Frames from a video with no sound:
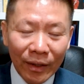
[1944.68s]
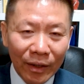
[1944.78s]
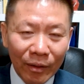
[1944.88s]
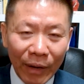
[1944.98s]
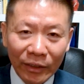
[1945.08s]

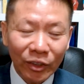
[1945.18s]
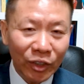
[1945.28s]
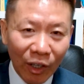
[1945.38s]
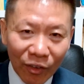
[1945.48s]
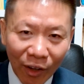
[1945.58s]
Pastor
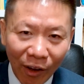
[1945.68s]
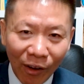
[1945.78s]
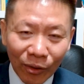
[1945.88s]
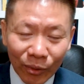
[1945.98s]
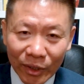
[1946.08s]
Zhang
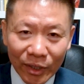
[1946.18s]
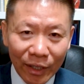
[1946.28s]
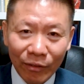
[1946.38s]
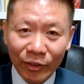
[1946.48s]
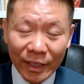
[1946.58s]
Tao,
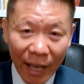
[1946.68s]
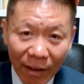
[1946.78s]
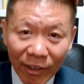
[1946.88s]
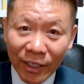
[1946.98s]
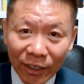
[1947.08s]
received
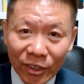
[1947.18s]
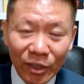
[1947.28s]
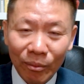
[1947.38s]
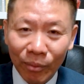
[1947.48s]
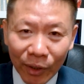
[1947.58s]
7 years
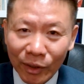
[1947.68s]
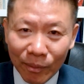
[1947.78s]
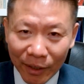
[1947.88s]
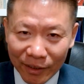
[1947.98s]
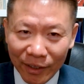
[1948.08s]

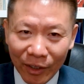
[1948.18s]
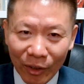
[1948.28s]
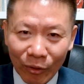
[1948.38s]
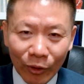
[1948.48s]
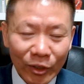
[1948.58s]
imprisonment
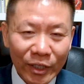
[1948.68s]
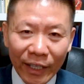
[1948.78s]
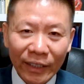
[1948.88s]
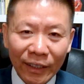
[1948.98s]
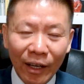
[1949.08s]
for
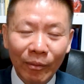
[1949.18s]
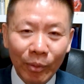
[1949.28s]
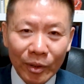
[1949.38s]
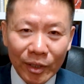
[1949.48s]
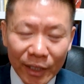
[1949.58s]
setting up
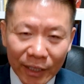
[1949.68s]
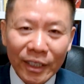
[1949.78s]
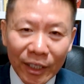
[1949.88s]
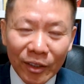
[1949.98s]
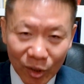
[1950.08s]

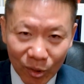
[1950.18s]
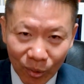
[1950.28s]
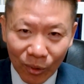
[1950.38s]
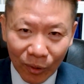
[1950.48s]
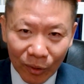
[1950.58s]
16
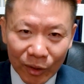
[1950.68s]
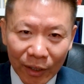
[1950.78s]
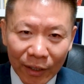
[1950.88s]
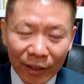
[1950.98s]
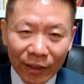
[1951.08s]
schools
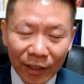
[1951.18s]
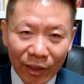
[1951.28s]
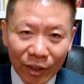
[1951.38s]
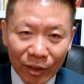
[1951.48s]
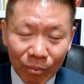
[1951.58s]

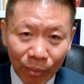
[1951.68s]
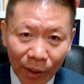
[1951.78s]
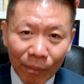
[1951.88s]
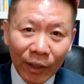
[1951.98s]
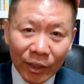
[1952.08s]
in the
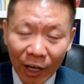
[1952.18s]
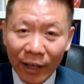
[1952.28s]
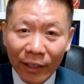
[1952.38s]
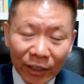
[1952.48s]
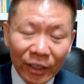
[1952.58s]

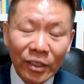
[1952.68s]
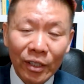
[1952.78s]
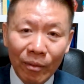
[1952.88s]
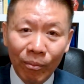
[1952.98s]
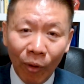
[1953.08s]
Burma-Chinese
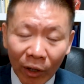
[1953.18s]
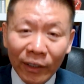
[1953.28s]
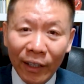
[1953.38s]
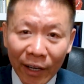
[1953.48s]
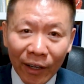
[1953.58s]

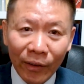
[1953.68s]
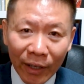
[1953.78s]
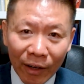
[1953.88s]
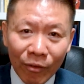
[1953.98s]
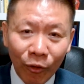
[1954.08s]
border
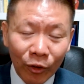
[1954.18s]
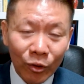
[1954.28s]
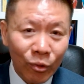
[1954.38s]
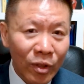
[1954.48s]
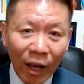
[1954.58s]
area for
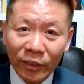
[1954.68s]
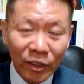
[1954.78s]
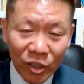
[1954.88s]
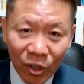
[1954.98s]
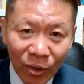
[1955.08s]
2,000
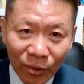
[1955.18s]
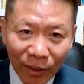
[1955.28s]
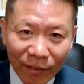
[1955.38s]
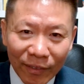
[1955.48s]
children